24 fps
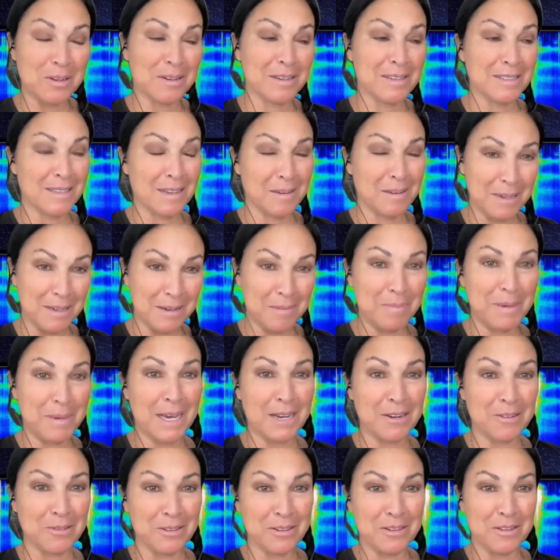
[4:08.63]
because I'm going to
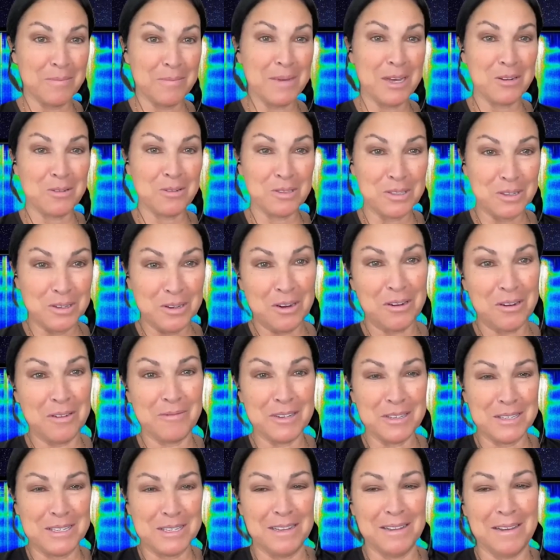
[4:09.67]
pedal to the metal so none of
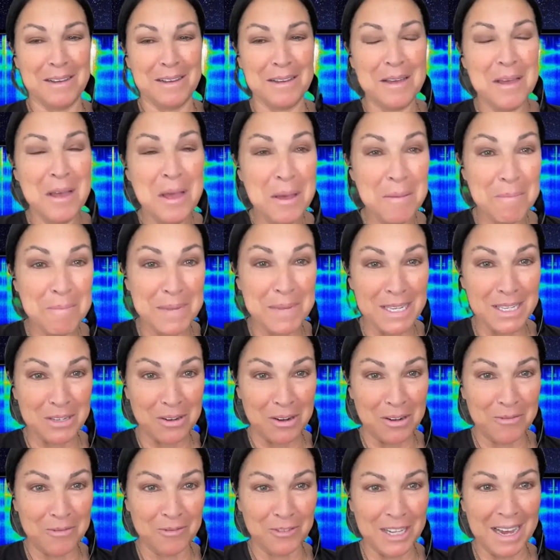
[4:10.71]
us miss
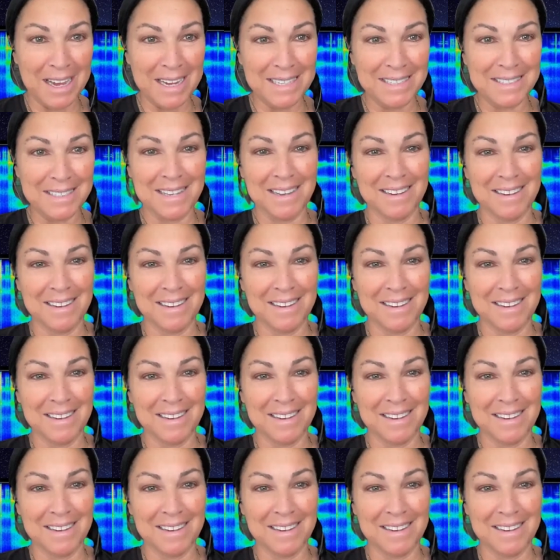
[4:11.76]
our flights.